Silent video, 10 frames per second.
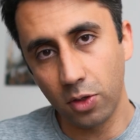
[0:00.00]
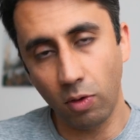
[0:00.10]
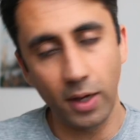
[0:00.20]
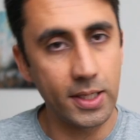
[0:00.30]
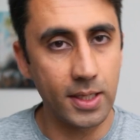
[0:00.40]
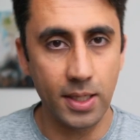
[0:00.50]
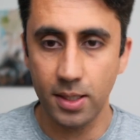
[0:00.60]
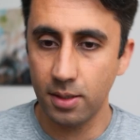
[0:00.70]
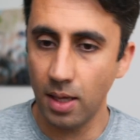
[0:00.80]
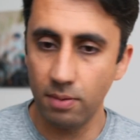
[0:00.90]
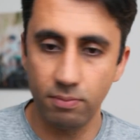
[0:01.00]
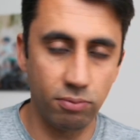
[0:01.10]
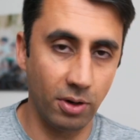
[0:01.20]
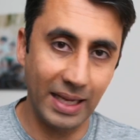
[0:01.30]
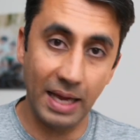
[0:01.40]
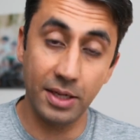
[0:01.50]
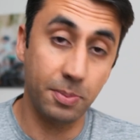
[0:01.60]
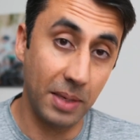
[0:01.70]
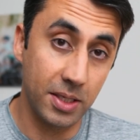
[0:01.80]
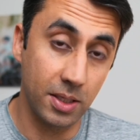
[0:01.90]
crisis, they're running out of
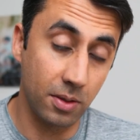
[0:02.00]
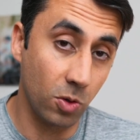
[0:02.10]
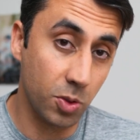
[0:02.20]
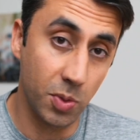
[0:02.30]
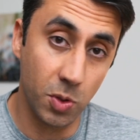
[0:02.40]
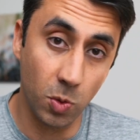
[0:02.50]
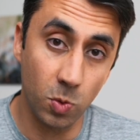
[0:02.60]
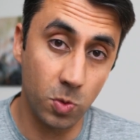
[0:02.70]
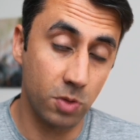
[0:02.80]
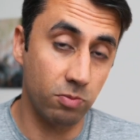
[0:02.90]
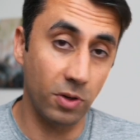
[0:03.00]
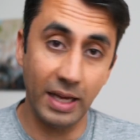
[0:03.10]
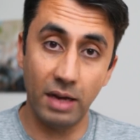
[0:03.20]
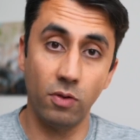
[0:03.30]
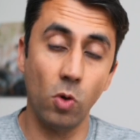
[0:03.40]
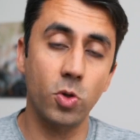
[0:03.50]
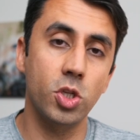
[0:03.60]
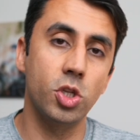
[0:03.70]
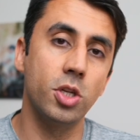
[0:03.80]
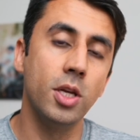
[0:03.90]
space in hospitals, running out of
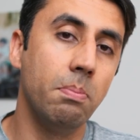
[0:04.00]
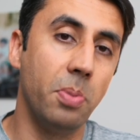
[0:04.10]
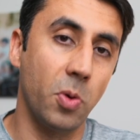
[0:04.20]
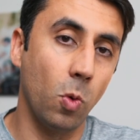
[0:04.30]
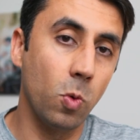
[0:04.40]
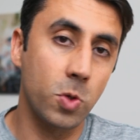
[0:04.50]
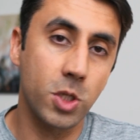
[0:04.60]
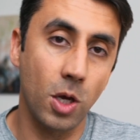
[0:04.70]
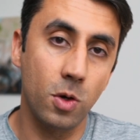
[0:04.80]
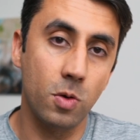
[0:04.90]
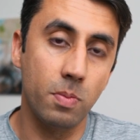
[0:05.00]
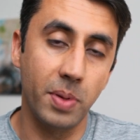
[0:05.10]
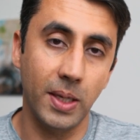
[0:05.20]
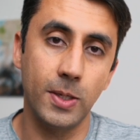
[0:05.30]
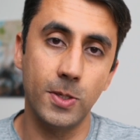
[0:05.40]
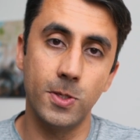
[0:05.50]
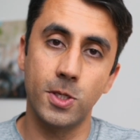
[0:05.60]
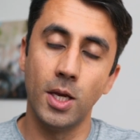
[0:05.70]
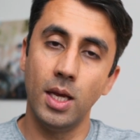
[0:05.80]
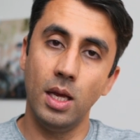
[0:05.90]
oxygen, but also
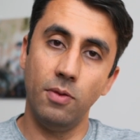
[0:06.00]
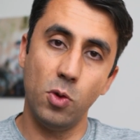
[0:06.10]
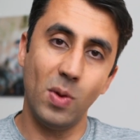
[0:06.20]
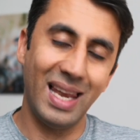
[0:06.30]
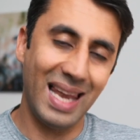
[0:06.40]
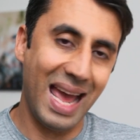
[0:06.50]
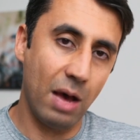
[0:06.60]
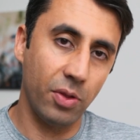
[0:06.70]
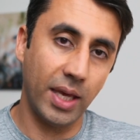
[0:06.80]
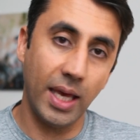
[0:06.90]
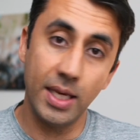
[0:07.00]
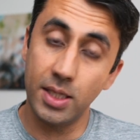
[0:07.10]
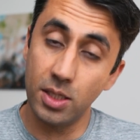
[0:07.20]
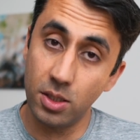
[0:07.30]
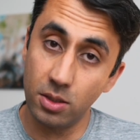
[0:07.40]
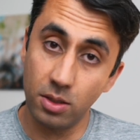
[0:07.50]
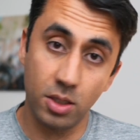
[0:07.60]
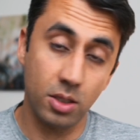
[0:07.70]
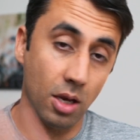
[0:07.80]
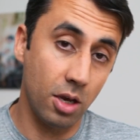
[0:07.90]
because if you allow the cases to
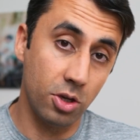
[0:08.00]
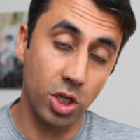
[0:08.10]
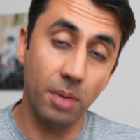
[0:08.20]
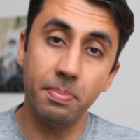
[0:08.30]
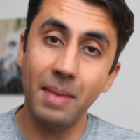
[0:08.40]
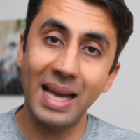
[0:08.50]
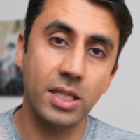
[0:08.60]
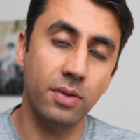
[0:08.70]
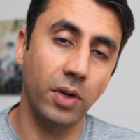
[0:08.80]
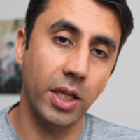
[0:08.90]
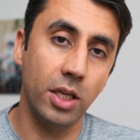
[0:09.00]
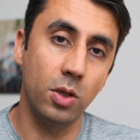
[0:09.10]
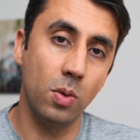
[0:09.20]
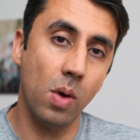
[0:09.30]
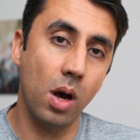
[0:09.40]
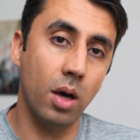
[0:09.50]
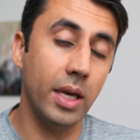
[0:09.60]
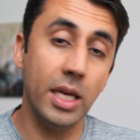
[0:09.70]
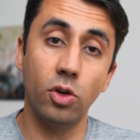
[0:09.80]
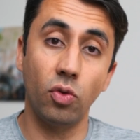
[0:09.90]
surge up massively, you are
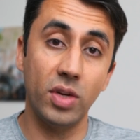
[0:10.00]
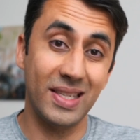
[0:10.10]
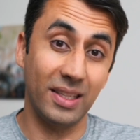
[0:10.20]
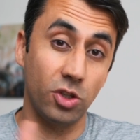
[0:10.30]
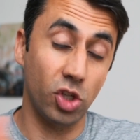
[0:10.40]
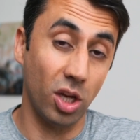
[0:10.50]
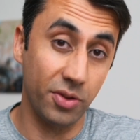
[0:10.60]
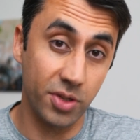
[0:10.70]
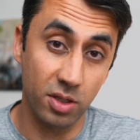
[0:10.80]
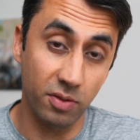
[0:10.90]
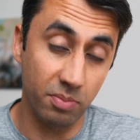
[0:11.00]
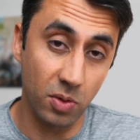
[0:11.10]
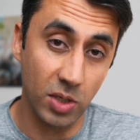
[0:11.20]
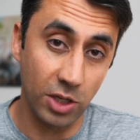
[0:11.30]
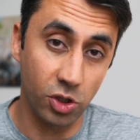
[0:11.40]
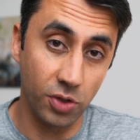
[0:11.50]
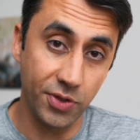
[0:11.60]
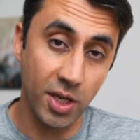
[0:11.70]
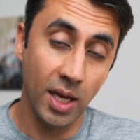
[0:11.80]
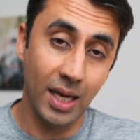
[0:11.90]
increasing the chances of
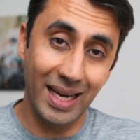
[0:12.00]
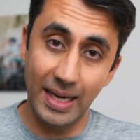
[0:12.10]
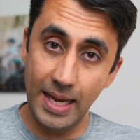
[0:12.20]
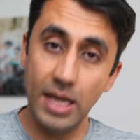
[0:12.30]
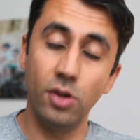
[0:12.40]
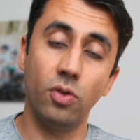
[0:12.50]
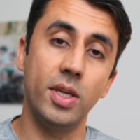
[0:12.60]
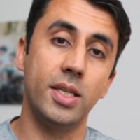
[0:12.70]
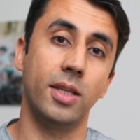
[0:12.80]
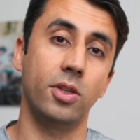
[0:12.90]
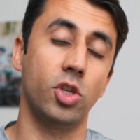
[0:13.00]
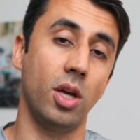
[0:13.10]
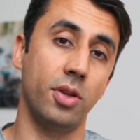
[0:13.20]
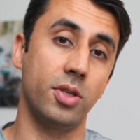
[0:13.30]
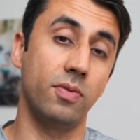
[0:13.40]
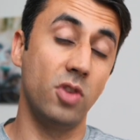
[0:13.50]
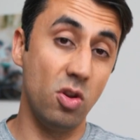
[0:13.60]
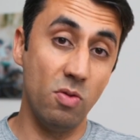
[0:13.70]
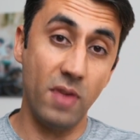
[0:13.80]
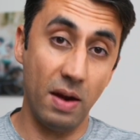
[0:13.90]
mutations and increasing the chance of
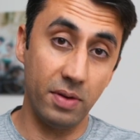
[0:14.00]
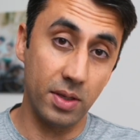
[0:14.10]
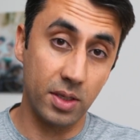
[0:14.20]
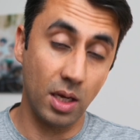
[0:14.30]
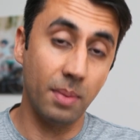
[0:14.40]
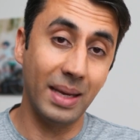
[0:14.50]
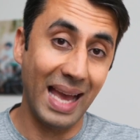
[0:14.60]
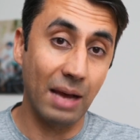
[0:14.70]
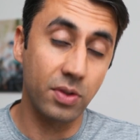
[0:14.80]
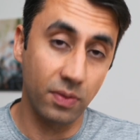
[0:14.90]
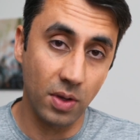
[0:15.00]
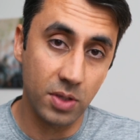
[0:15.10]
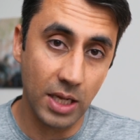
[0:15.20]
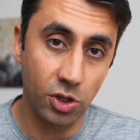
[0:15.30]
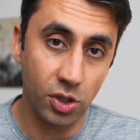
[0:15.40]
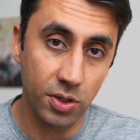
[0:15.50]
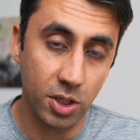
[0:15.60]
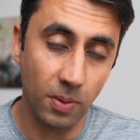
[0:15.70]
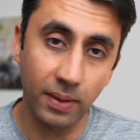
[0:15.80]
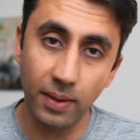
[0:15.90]
new variants coming out of those nations.
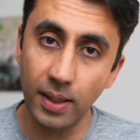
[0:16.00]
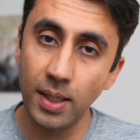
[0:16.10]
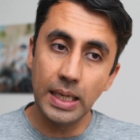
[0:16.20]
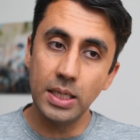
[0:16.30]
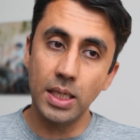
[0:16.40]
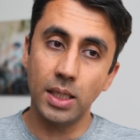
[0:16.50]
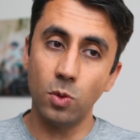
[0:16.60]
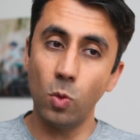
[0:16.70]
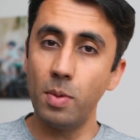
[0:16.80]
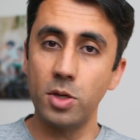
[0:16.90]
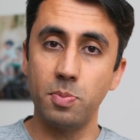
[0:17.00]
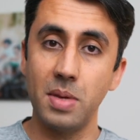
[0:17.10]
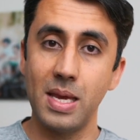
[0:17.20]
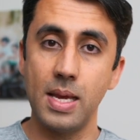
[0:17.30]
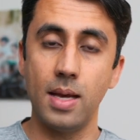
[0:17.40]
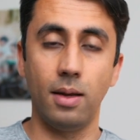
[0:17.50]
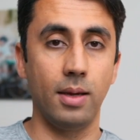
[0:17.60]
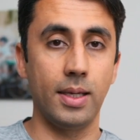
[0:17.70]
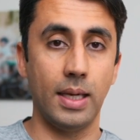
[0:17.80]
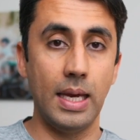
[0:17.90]
So I think India can almost be
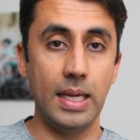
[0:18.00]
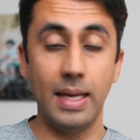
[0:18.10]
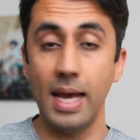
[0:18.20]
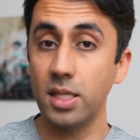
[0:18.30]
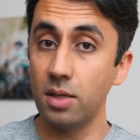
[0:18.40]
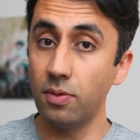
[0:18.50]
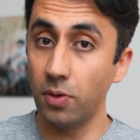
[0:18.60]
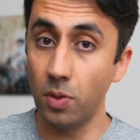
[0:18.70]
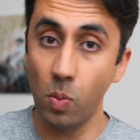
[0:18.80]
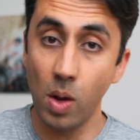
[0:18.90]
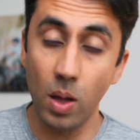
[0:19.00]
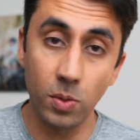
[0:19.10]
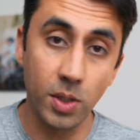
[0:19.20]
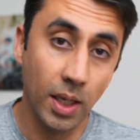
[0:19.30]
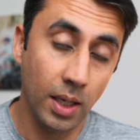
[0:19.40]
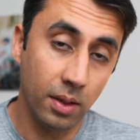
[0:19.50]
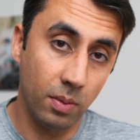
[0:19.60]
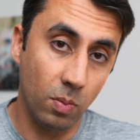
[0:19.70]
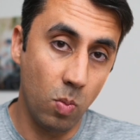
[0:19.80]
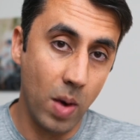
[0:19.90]
like a lesson for the world
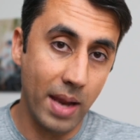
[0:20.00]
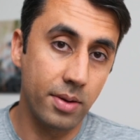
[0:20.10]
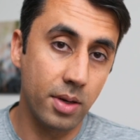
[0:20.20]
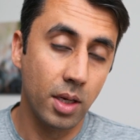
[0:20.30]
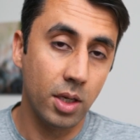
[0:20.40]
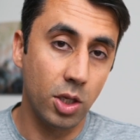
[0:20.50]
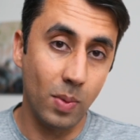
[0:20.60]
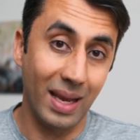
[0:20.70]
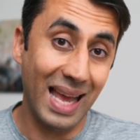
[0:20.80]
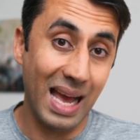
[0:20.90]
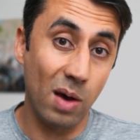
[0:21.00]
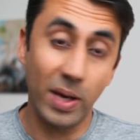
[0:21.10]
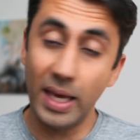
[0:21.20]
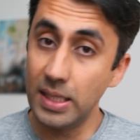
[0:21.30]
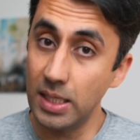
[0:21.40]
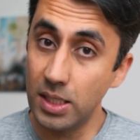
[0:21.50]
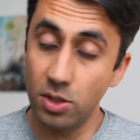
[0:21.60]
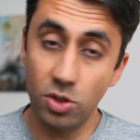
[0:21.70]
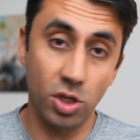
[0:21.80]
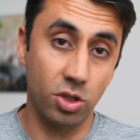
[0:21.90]
that when you allow cases
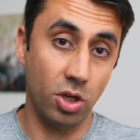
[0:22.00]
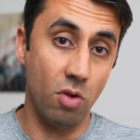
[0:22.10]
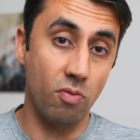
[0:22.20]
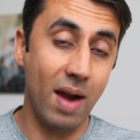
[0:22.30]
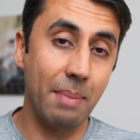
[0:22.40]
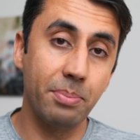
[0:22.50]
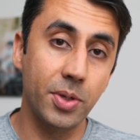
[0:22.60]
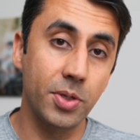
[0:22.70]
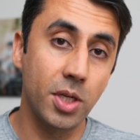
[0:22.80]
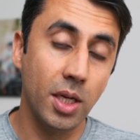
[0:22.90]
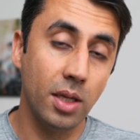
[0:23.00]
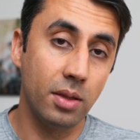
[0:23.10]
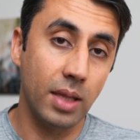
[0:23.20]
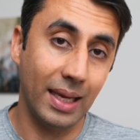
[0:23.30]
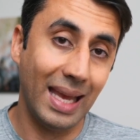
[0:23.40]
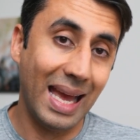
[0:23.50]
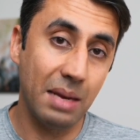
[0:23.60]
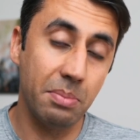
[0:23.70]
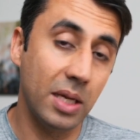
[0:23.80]
to just go rampant, there can be